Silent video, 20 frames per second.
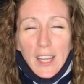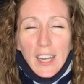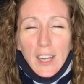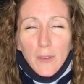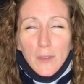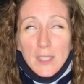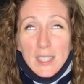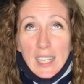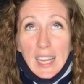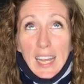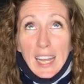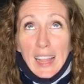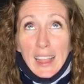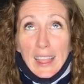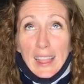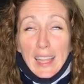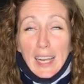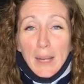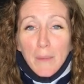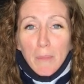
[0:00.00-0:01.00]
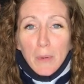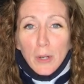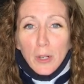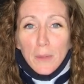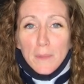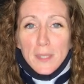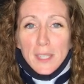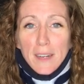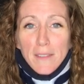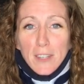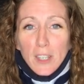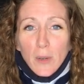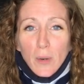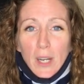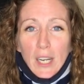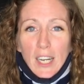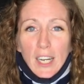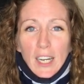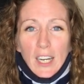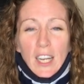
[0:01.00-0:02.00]
And it was like light bulbs
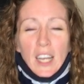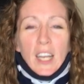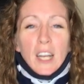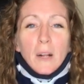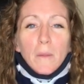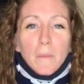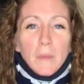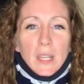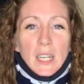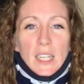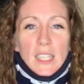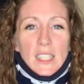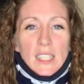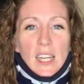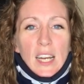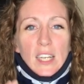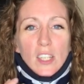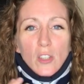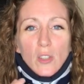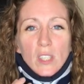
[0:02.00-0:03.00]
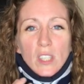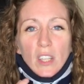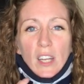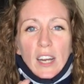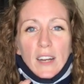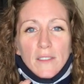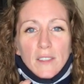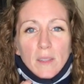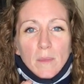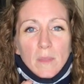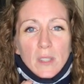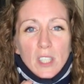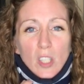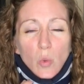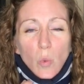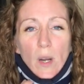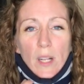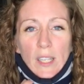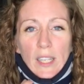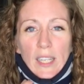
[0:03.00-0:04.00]
everywhere, because I do still have some
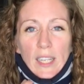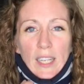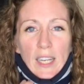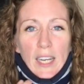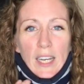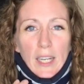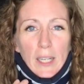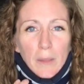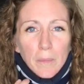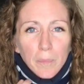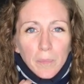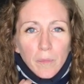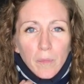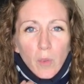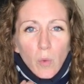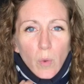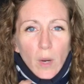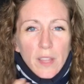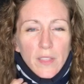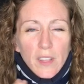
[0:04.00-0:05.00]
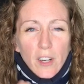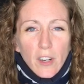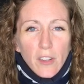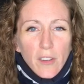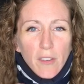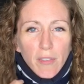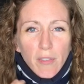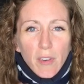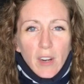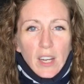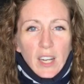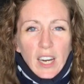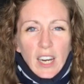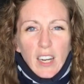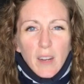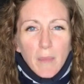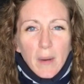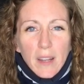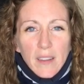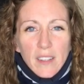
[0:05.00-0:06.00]
swelling right there in the front,
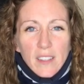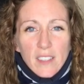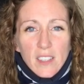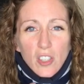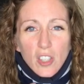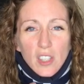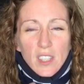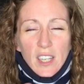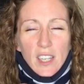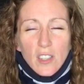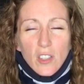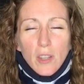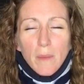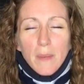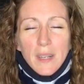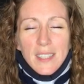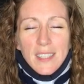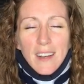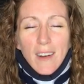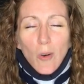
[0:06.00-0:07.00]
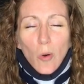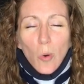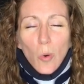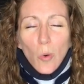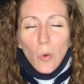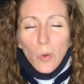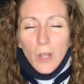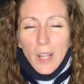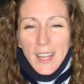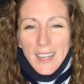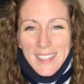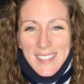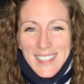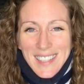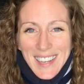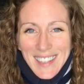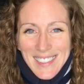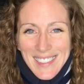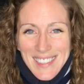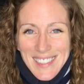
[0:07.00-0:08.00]
kind of by the incision site. So that makes a whole lot of
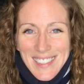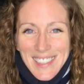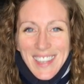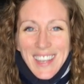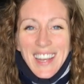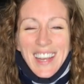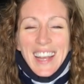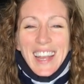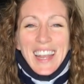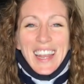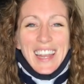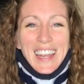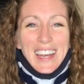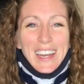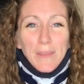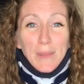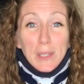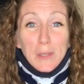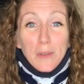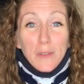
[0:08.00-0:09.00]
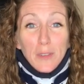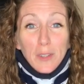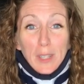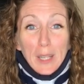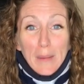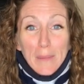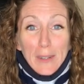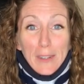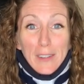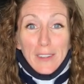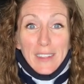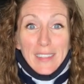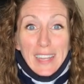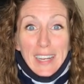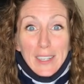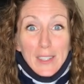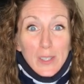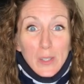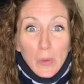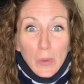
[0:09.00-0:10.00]
sense and makes me feel a lot better
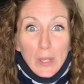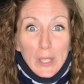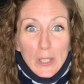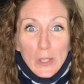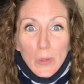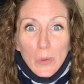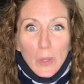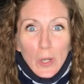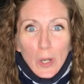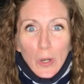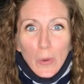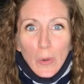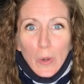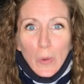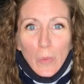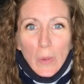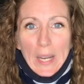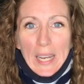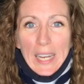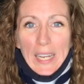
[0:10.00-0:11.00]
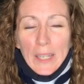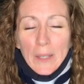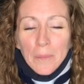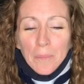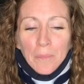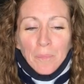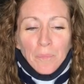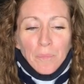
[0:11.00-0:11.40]
that is going to go away.